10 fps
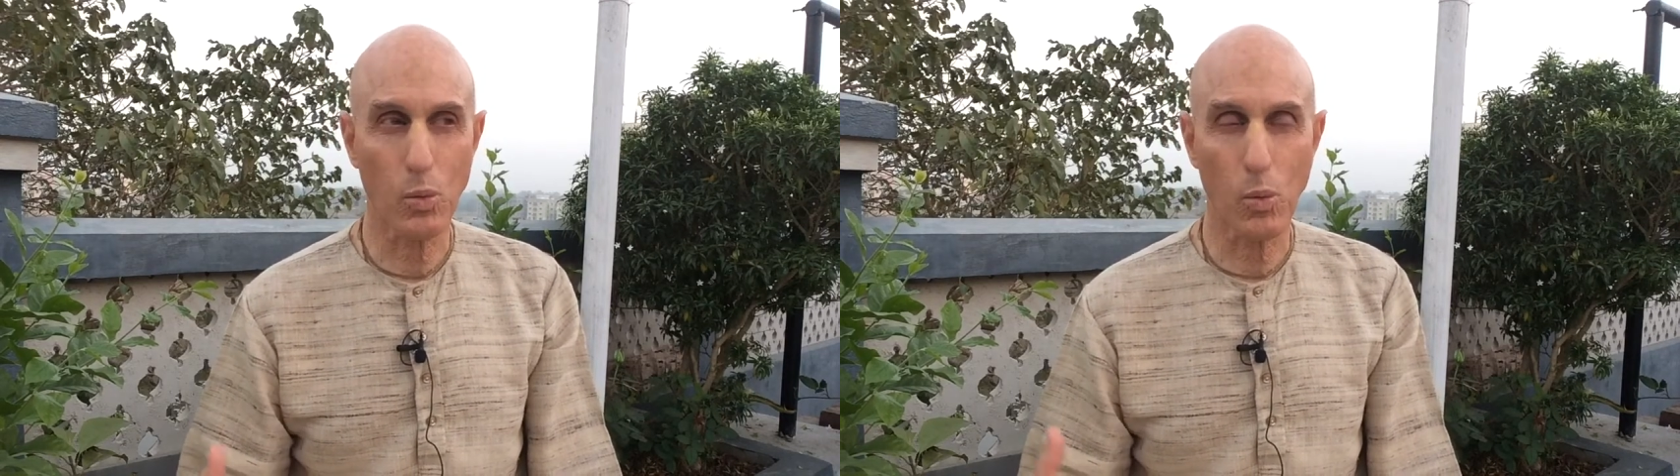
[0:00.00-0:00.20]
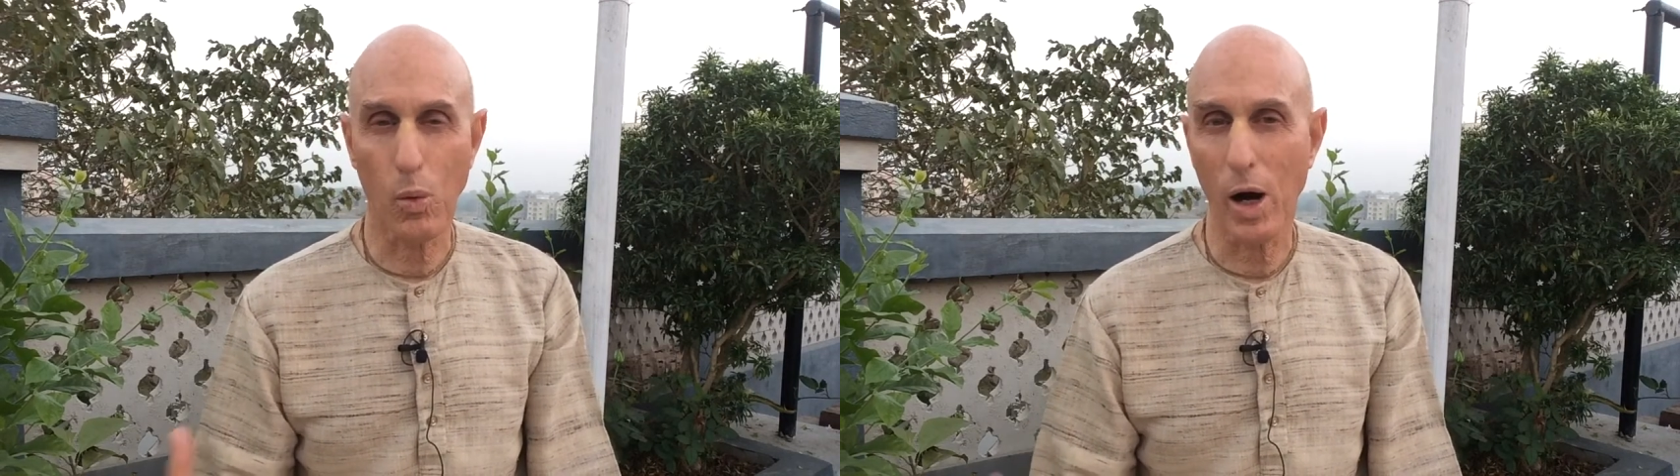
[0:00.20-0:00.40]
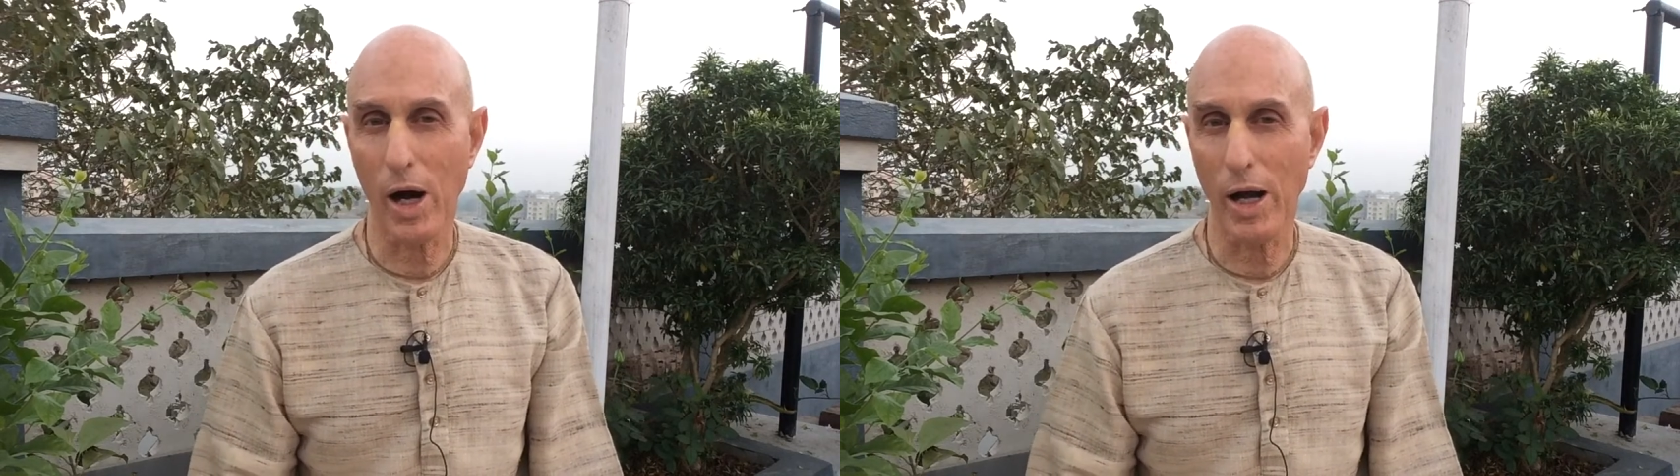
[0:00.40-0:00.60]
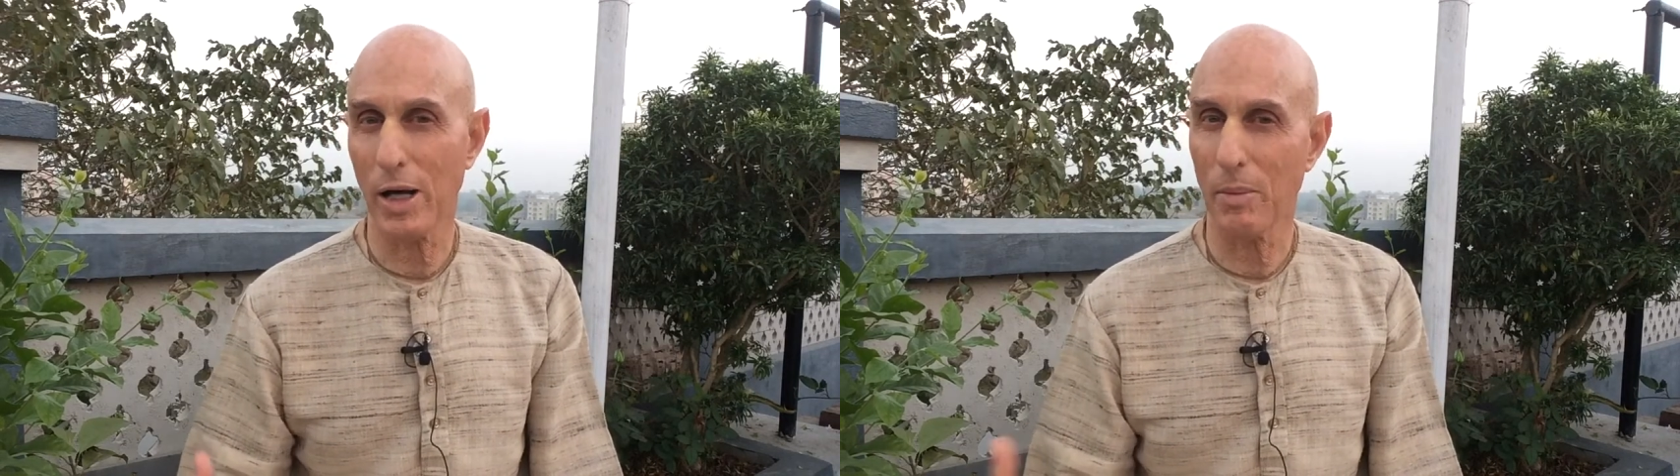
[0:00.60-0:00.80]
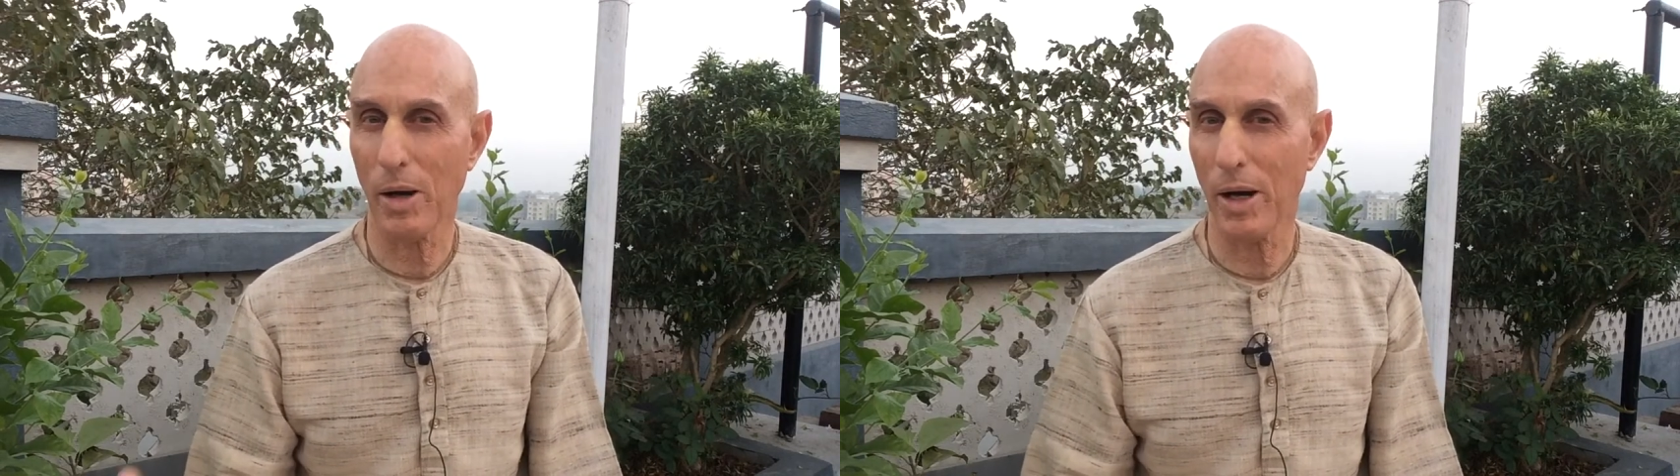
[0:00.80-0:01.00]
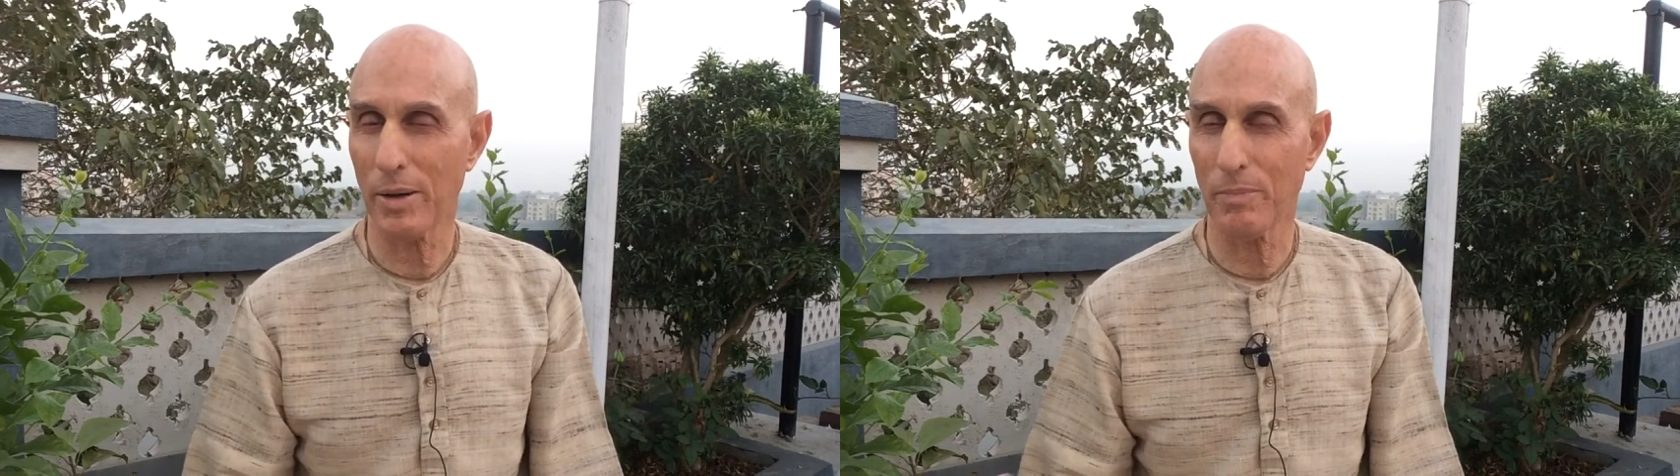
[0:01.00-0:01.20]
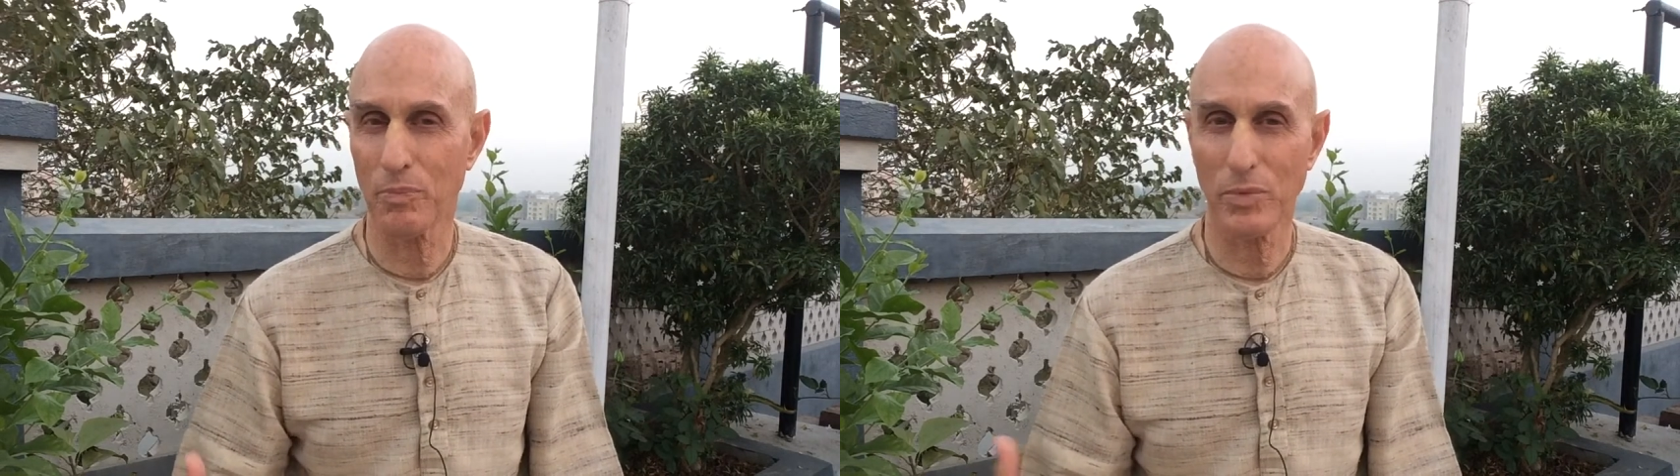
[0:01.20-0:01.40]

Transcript: why am I